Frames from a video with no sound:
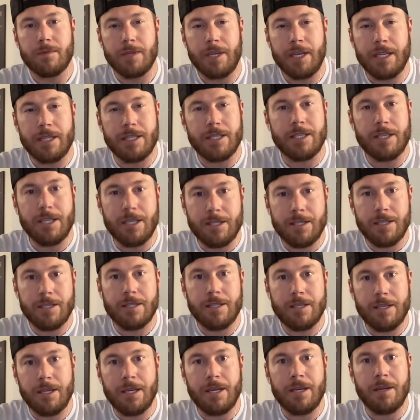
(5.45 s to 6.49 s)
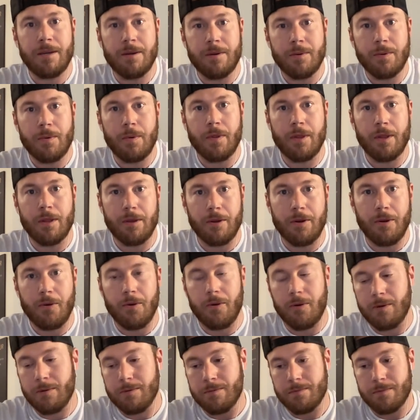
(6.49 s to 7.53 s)
consistency with a
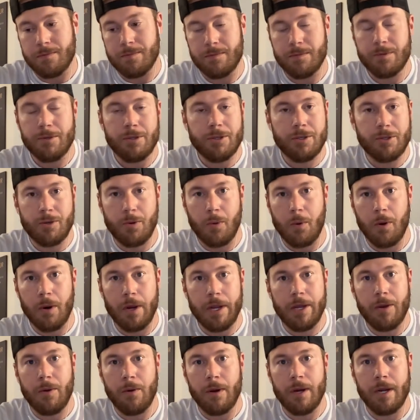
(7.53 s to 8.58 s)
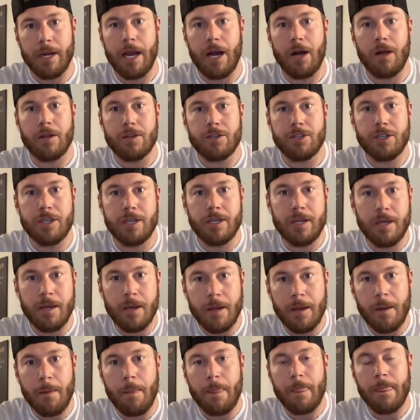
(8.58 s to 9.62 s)
little story or analogy,
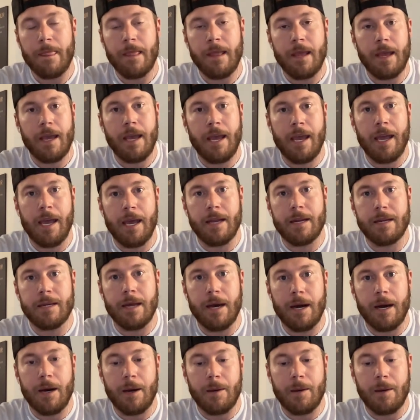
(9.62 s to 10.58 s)
and